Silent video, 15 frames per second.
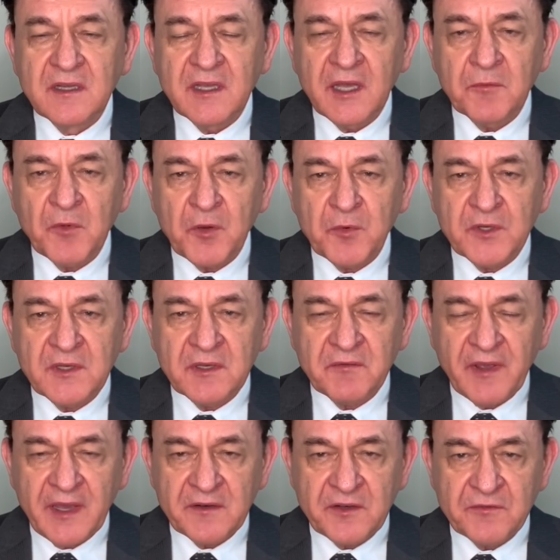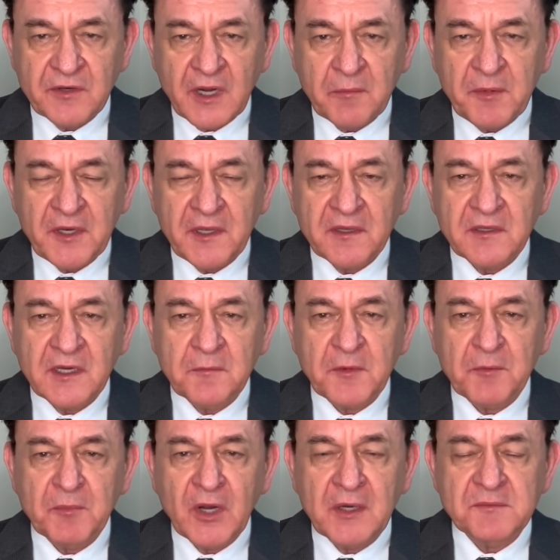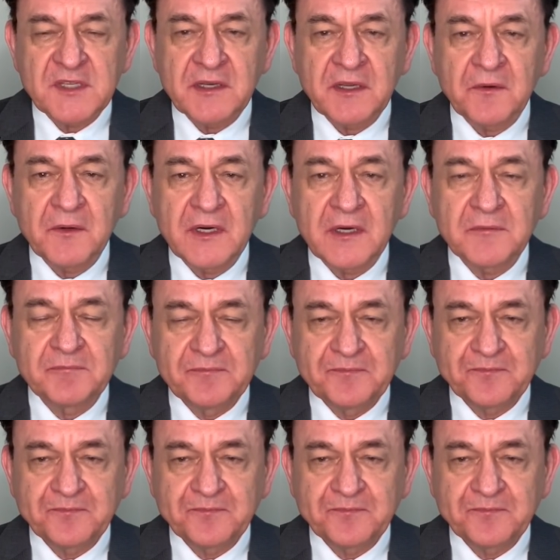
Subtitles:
And we wouldn't have had to drop any atomic bombs anywhere.